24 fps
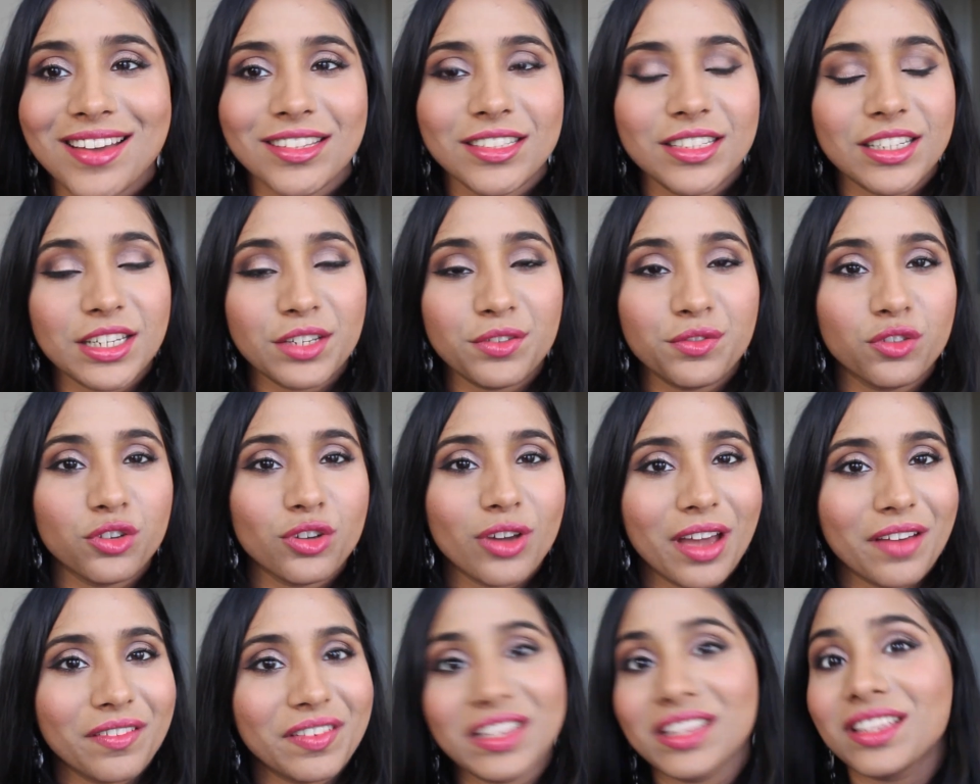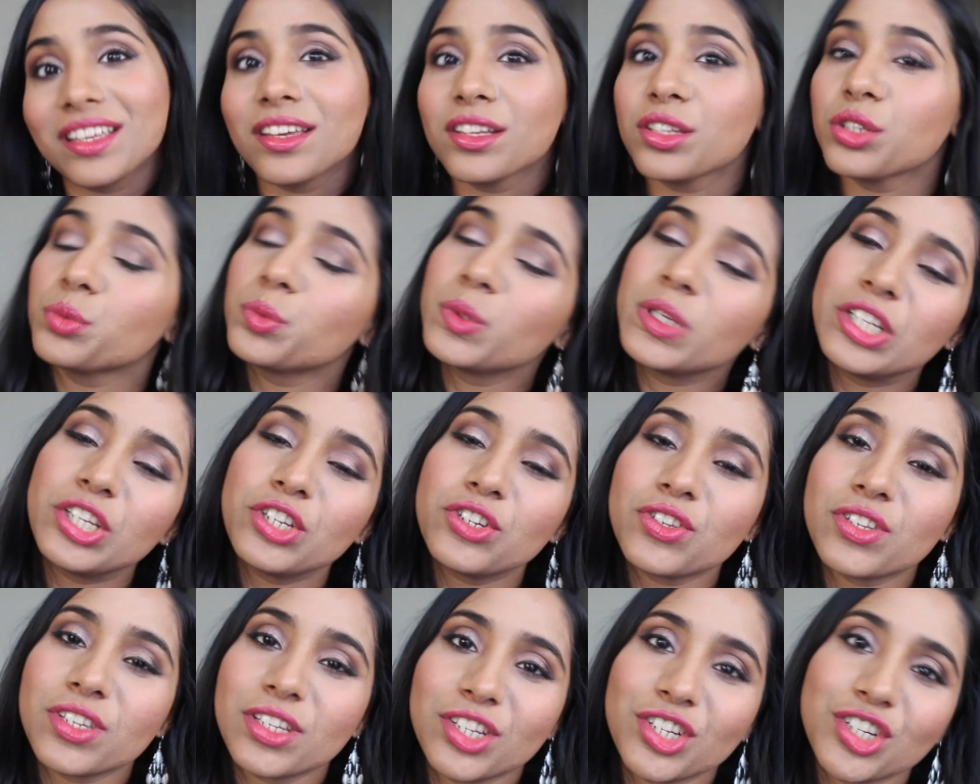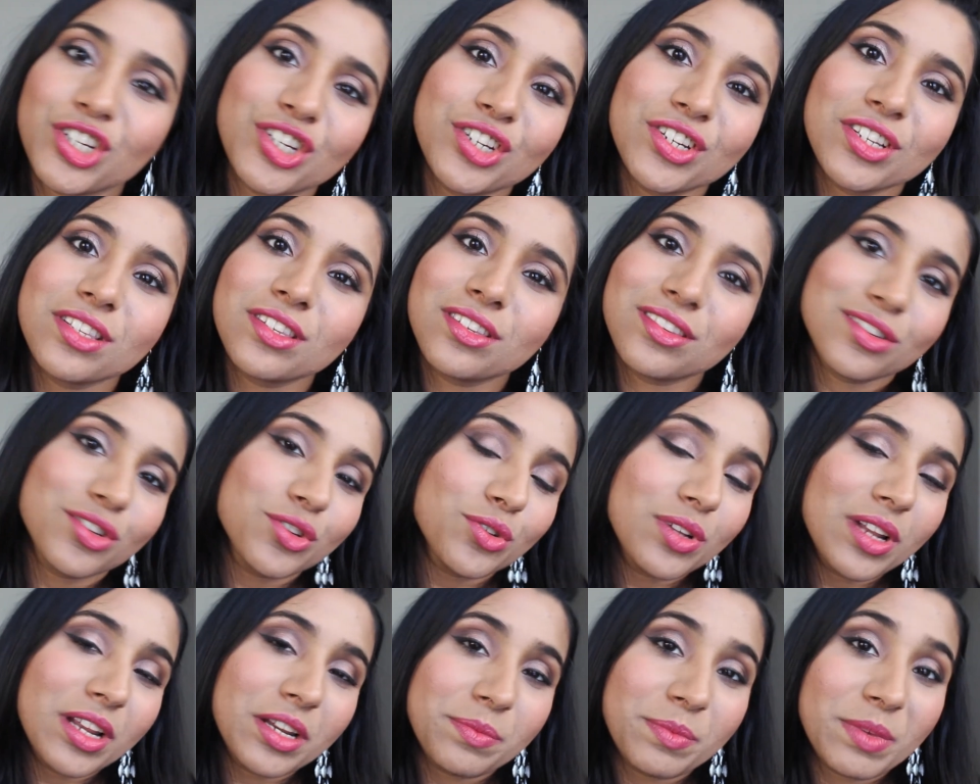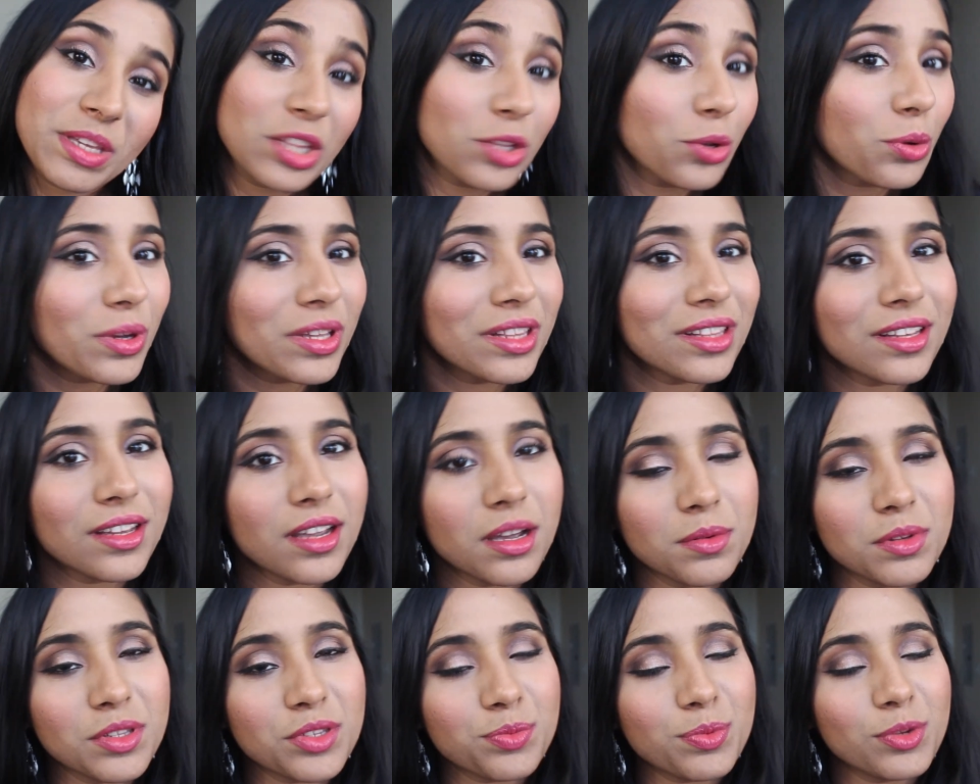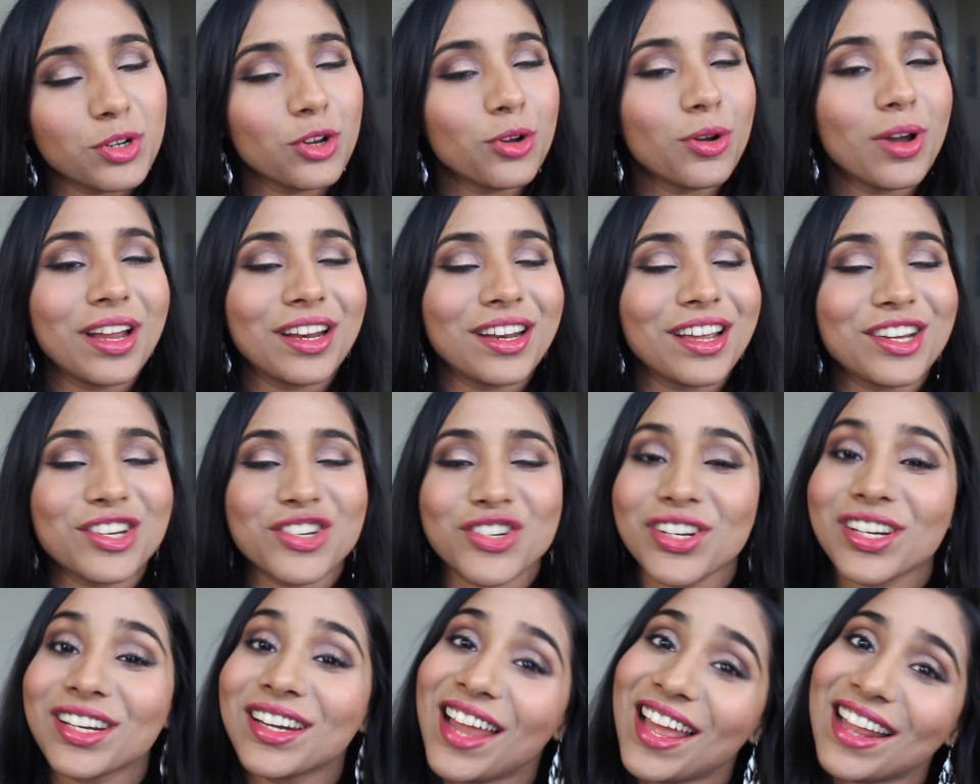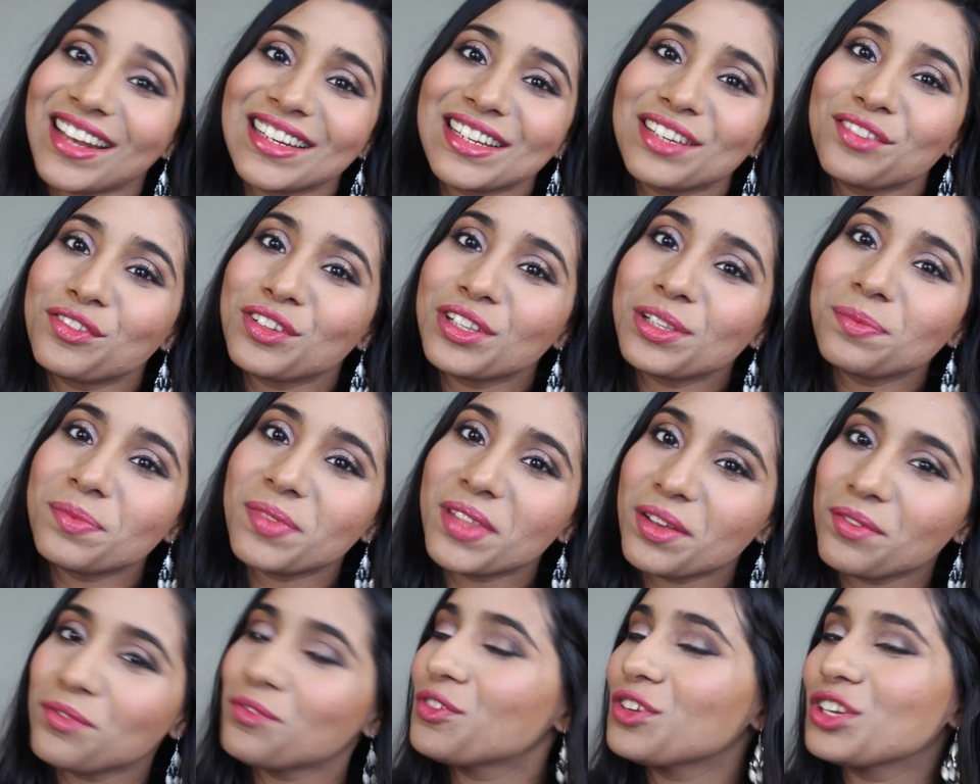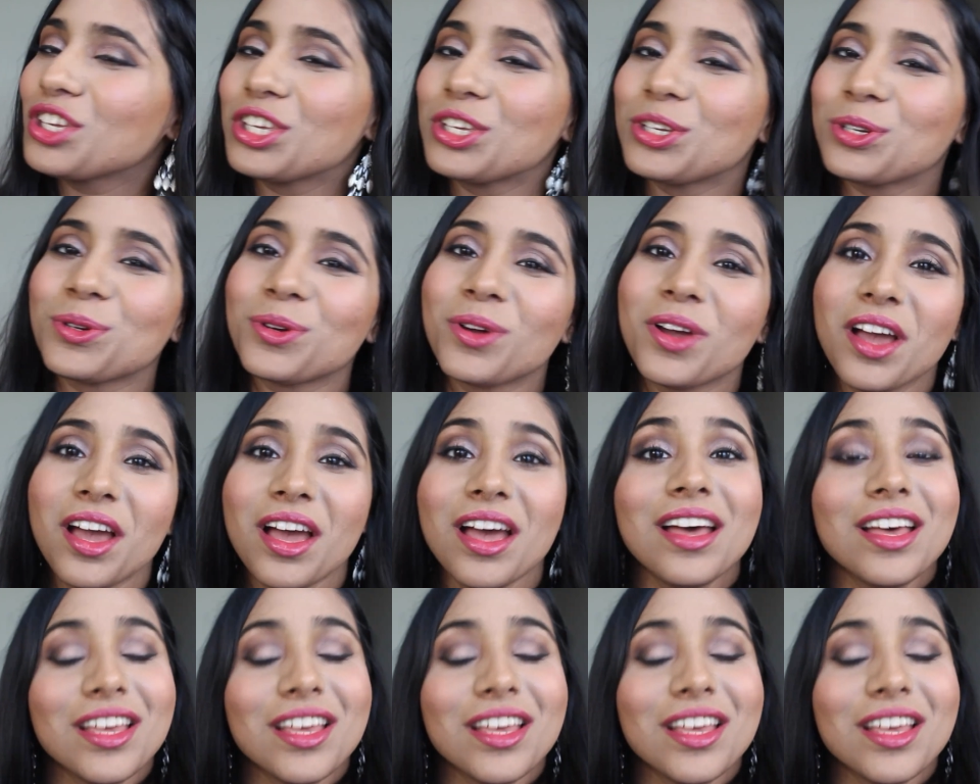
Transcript: And if you have any other video suggestions, do let me know in the comments below and I shall gladly film them for you.